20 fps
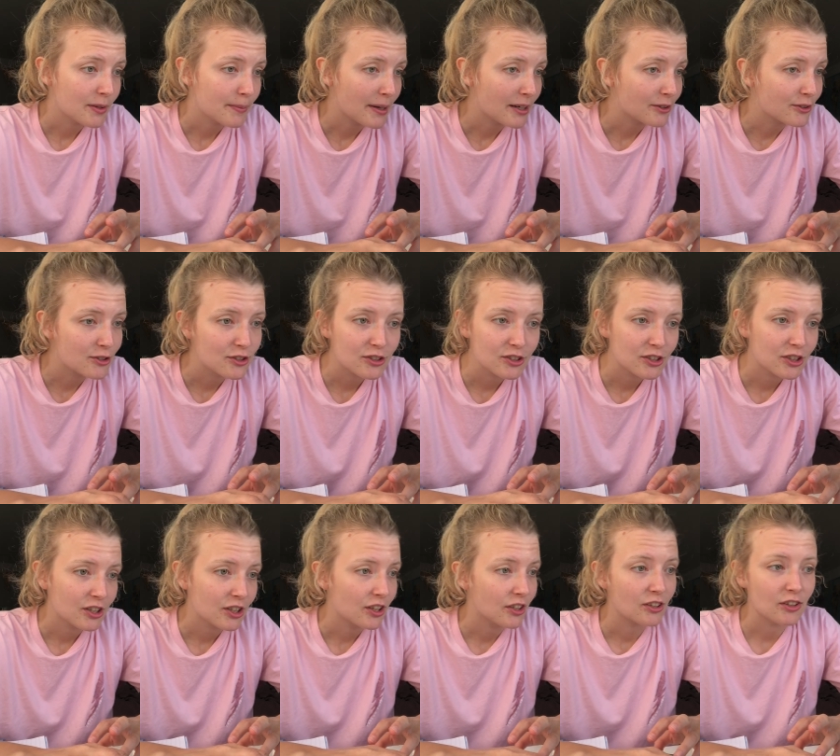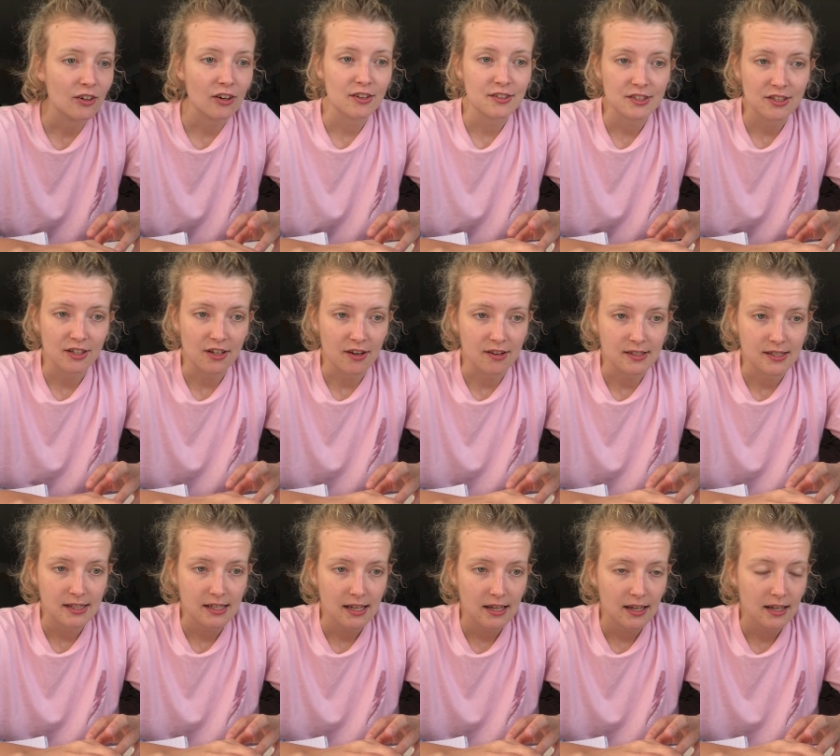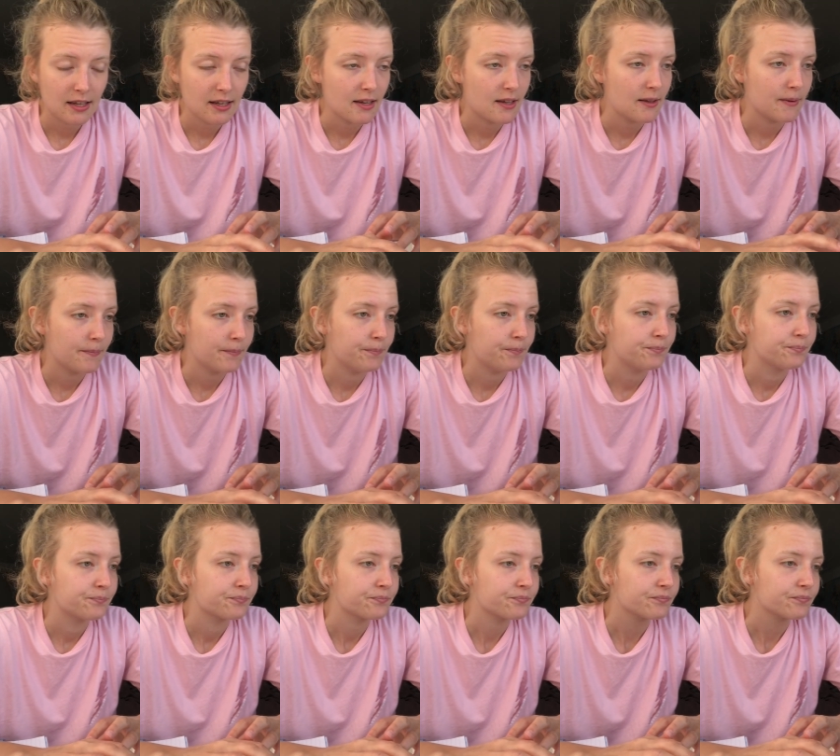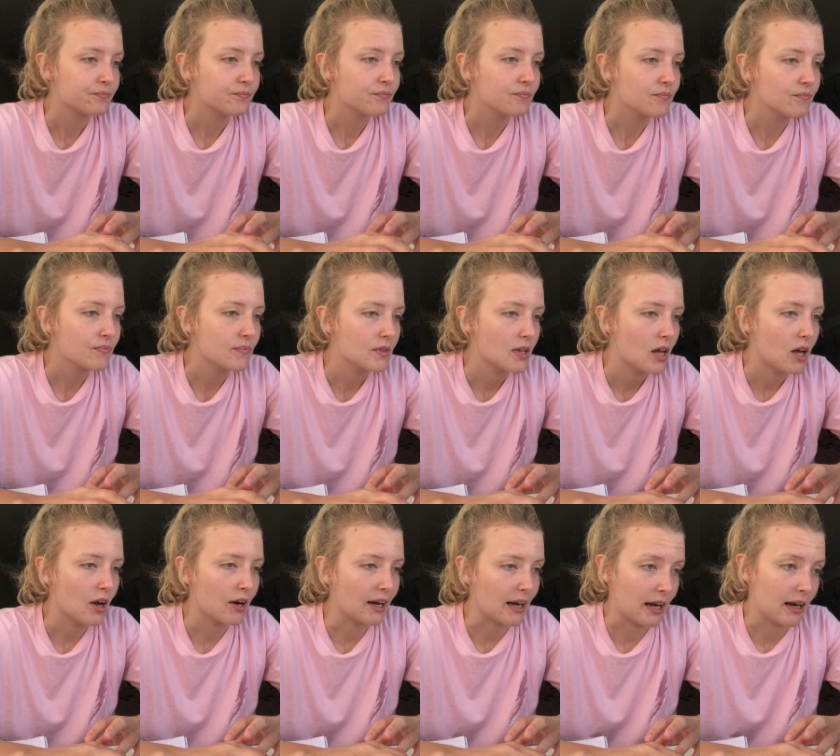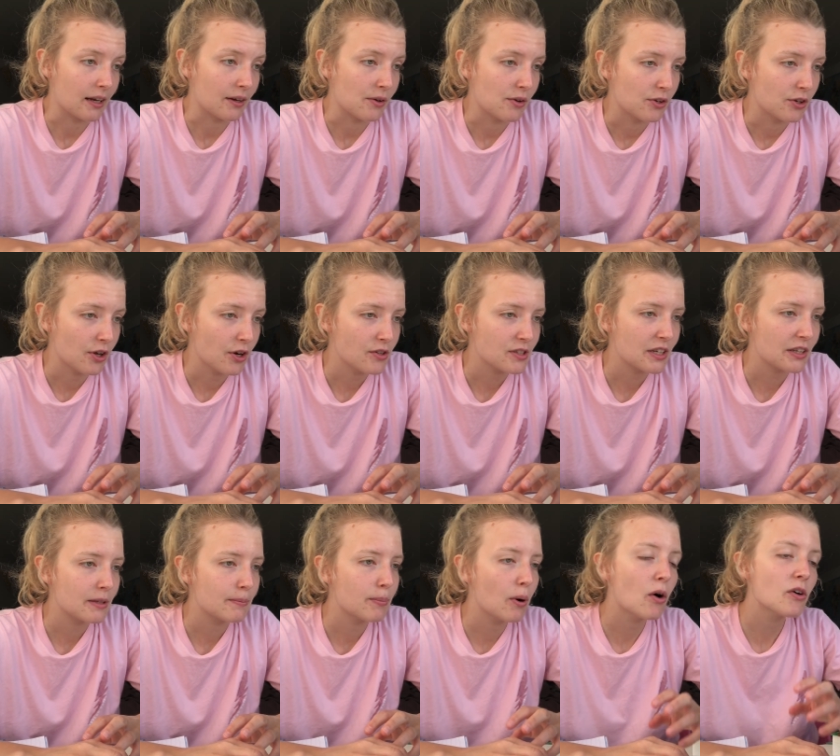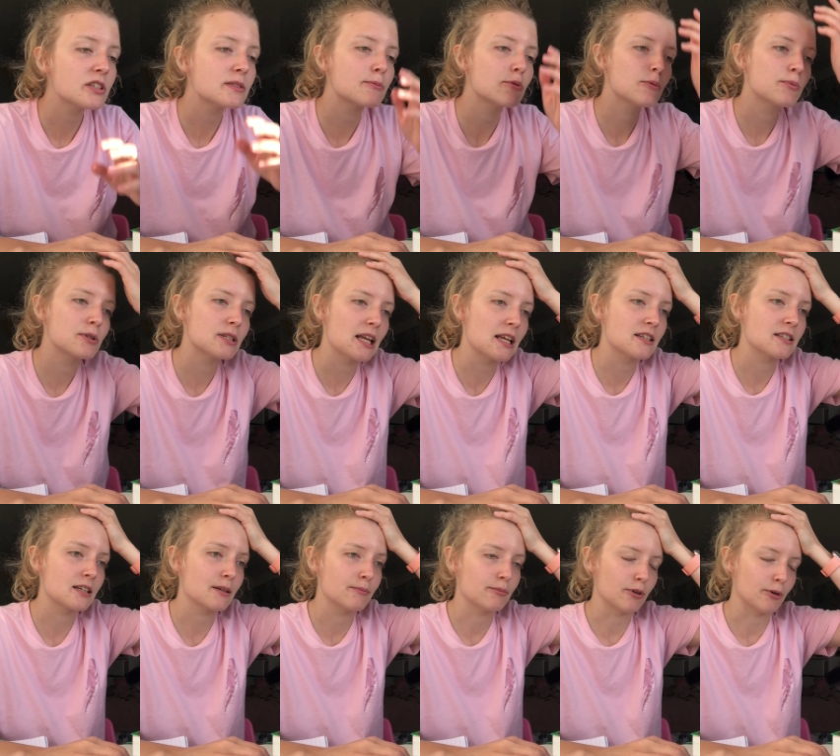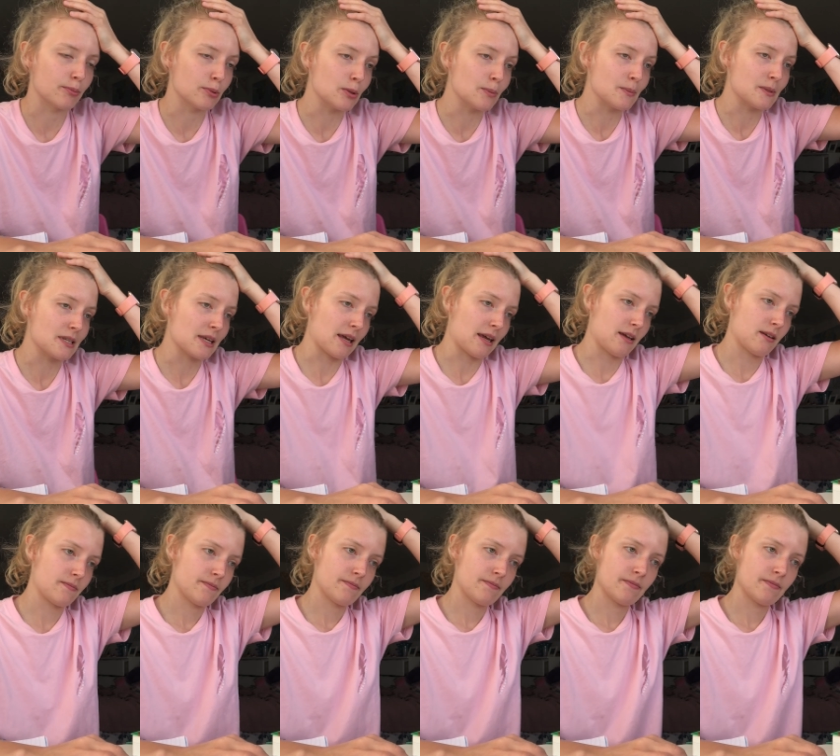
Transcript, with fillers: the medical student, you're asked to go see him. Okay, note down the possible presenting problems here.